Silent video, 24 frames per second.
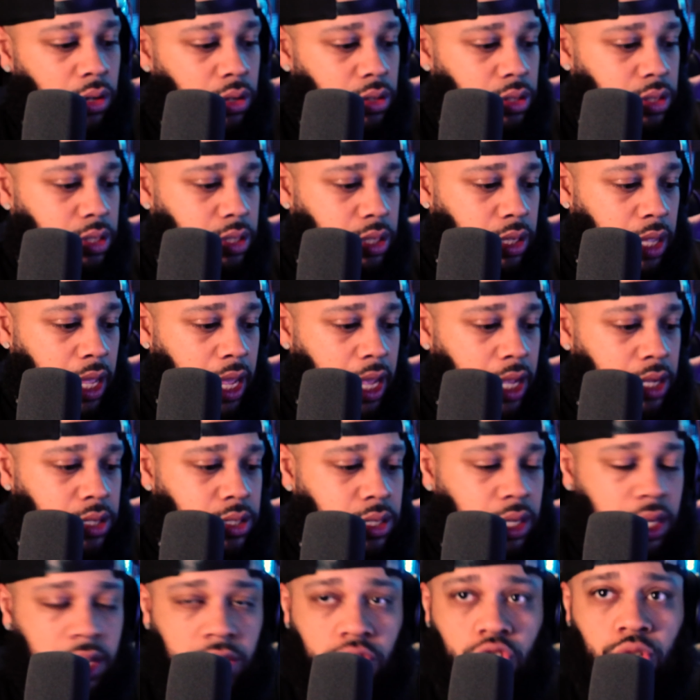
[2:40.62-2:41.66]

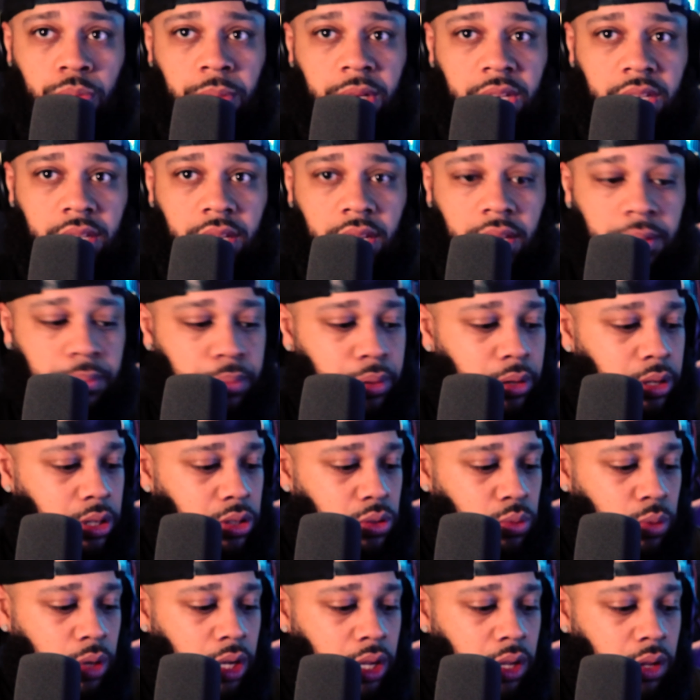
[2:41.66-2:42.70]
/ instrument input
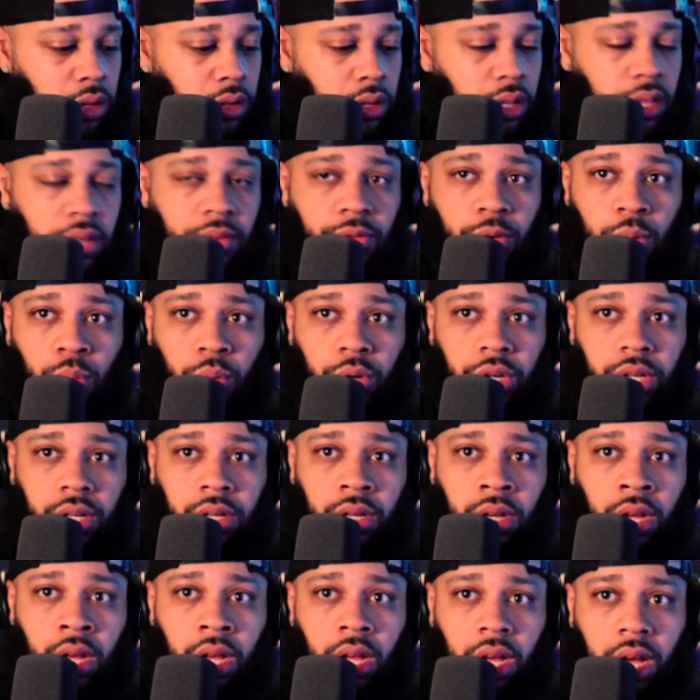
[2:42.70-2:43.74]
as well, if you want to
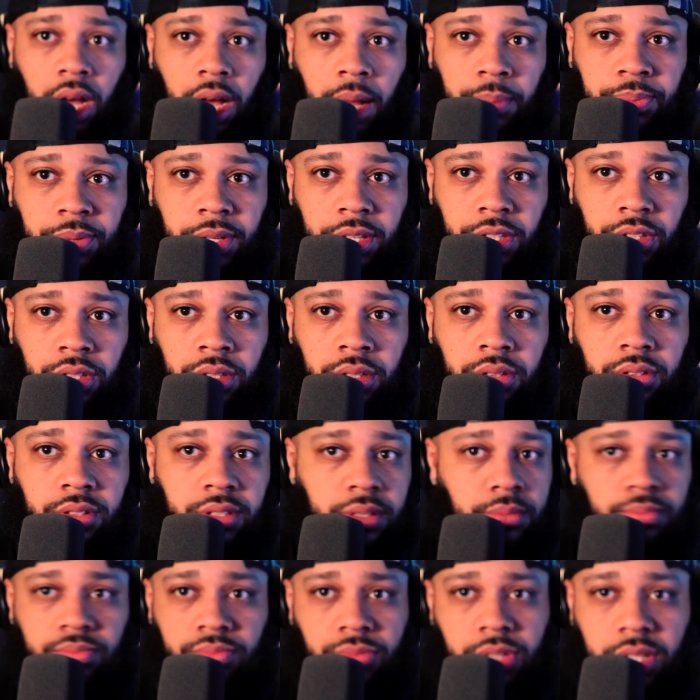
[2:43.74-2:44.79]
opt in
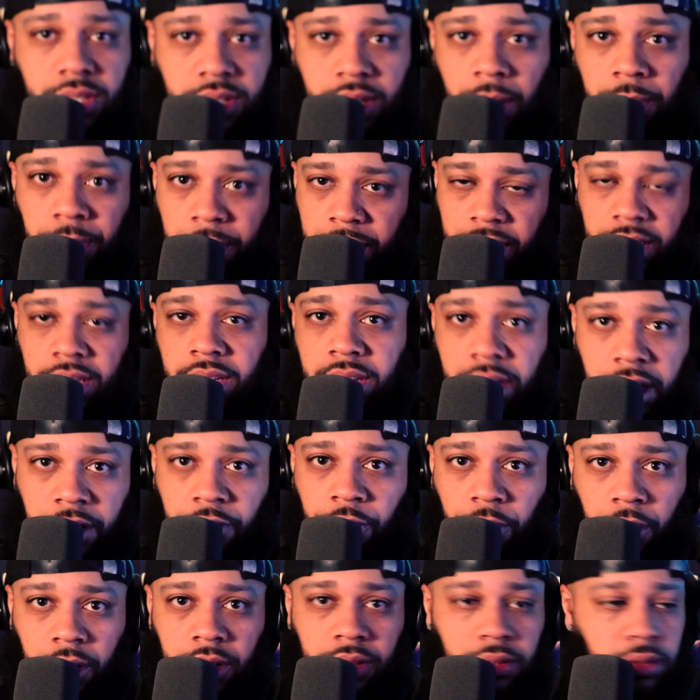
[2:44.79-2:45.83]
to something
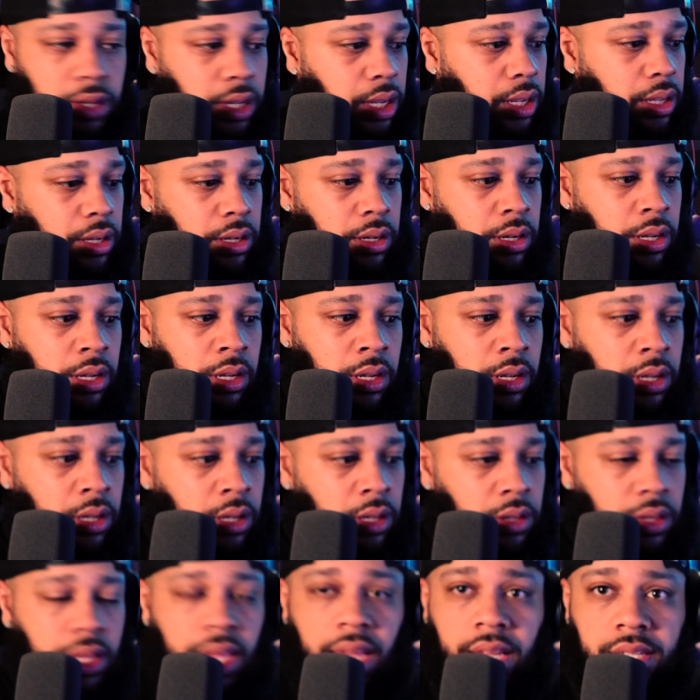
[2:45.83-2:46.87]
different than
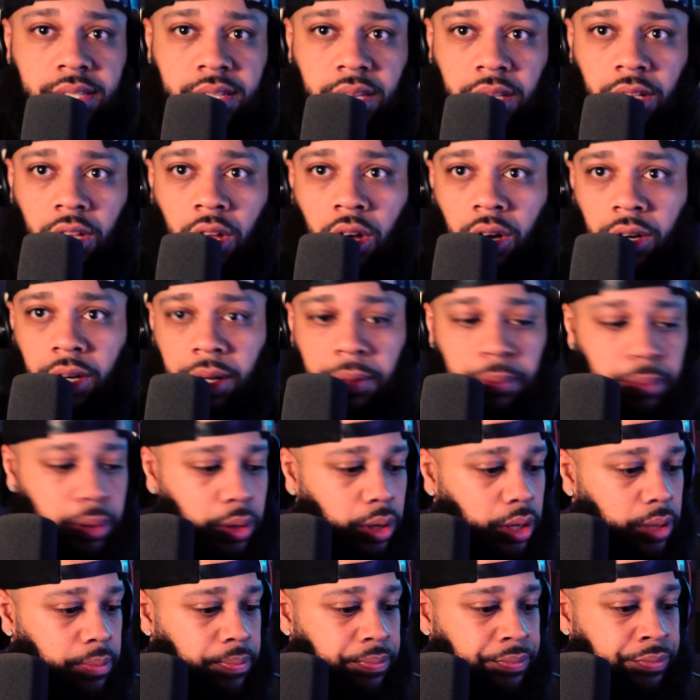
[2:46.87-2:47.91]
the XLR
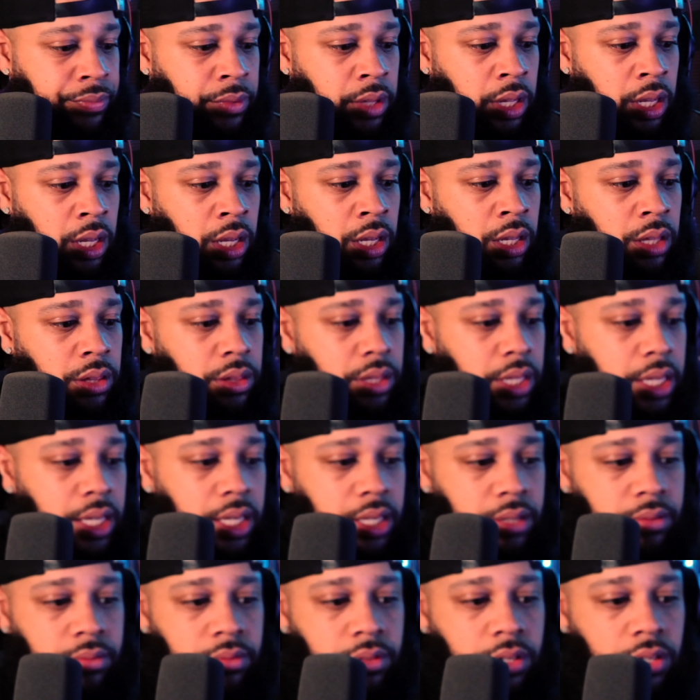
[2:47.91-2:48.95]
input.
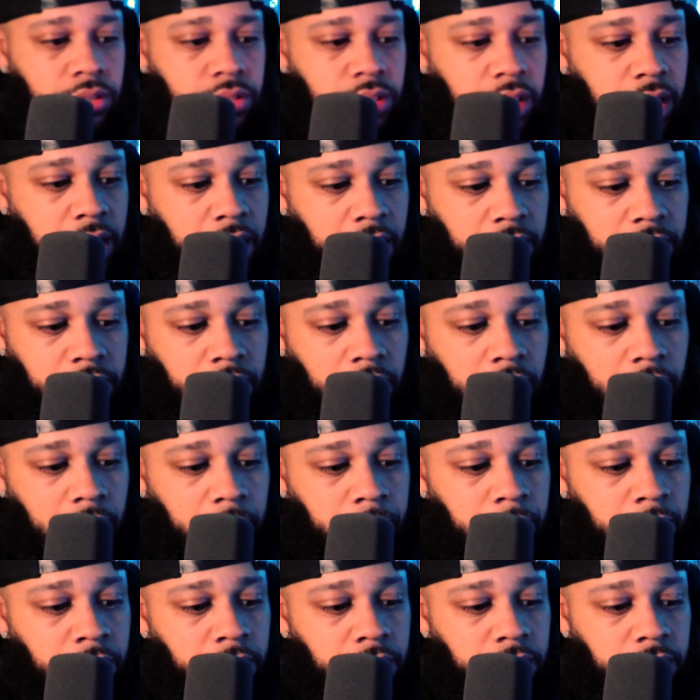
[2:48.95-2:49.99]
Then there's the gain
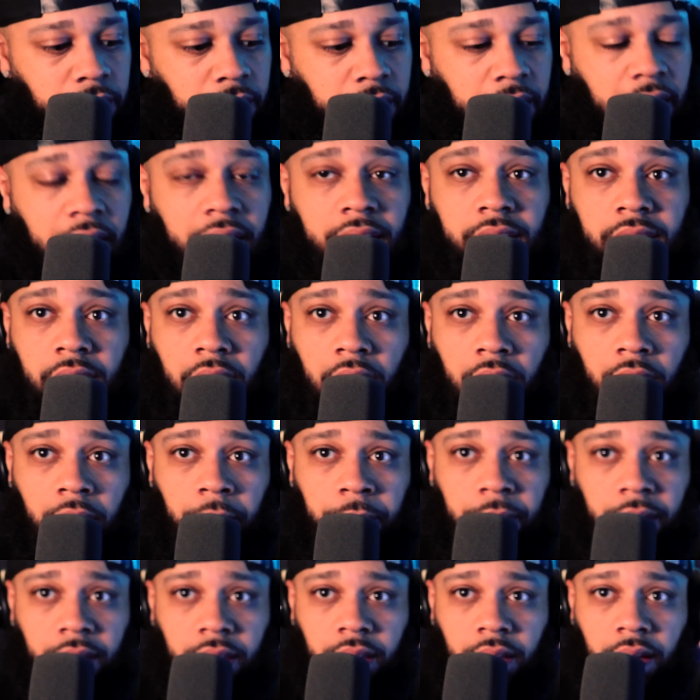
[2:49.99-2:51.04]
knob. The gain
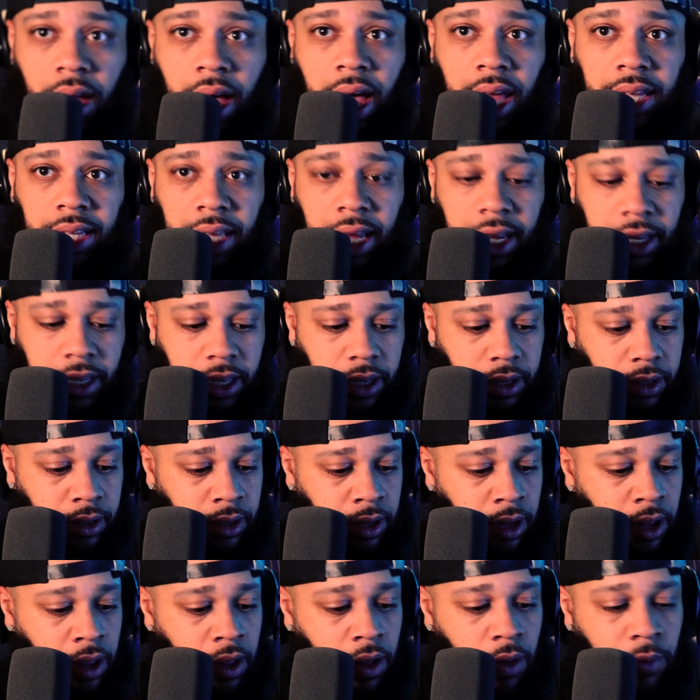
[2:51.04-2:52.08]
knob, I like it
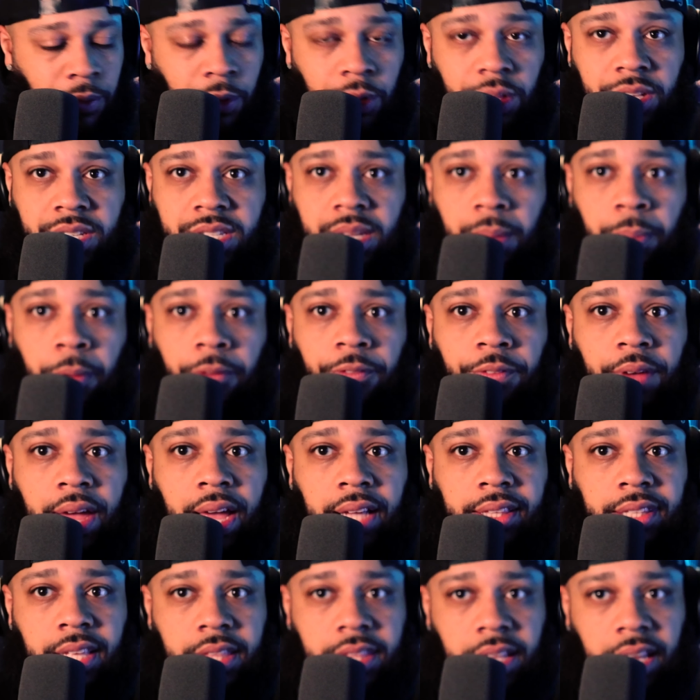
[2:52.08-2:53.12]
for the simple
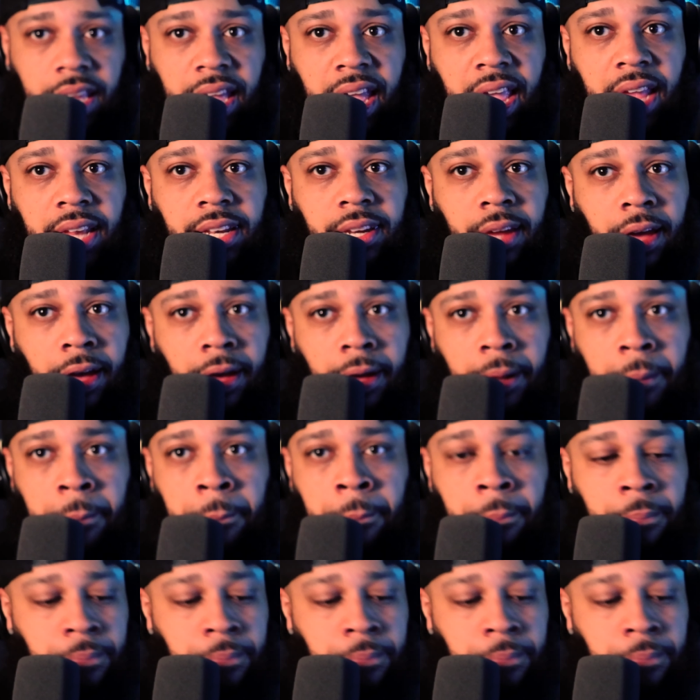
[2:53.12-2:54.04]
fact that the gain knob,